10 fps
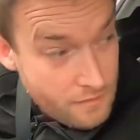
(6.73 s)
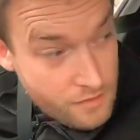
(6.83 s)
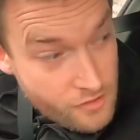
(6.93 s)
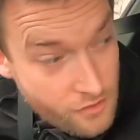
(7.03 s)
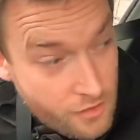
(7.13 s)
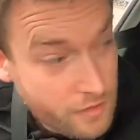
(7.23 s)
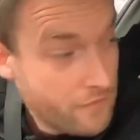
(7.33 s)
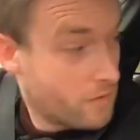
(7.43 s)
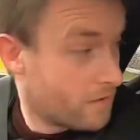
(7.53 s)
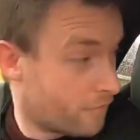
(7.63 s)
Just thought I would
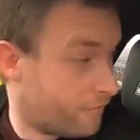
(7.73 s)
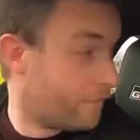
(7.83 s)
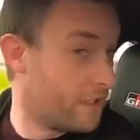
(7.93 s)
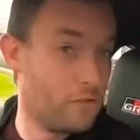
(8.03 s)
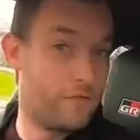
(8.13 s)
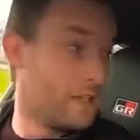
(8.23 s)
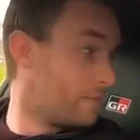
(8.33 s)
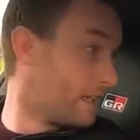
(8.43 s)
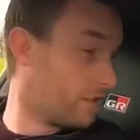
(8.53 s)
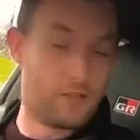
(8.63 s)
give you a bit of video
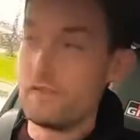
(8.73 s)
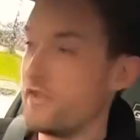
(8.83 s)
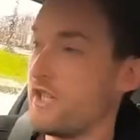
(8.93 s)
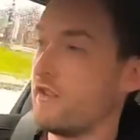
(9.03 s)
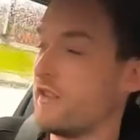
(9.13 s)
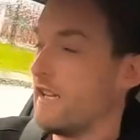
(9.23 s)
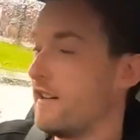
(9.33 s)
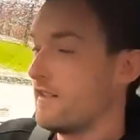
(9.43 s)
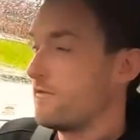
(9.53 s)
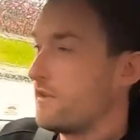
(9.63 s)
feedback on the GR
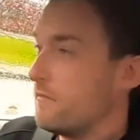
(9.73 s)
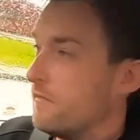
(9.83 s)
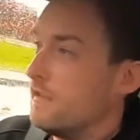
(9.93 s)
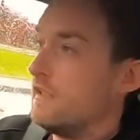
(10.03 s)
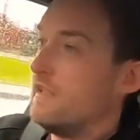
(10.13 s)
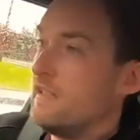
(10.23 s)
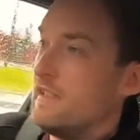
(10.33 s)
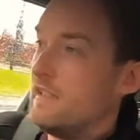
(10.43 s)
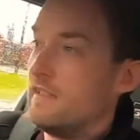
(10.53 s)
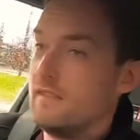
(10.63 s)
Yaris, which
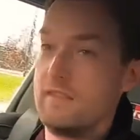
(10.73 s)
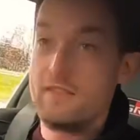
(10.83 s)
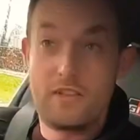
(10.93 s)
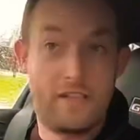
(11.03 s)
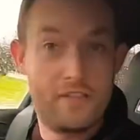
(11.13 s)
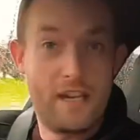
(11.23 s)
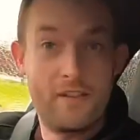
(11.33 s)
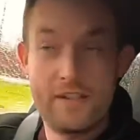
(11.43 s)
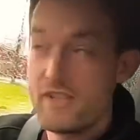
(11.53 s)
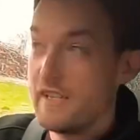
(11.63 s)
I'm currently
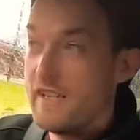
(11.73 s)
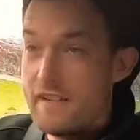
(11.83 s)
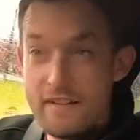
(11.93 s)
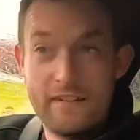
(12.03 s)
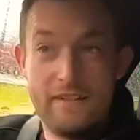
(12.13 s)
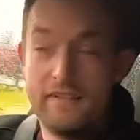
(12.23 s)
driving. As you can hear,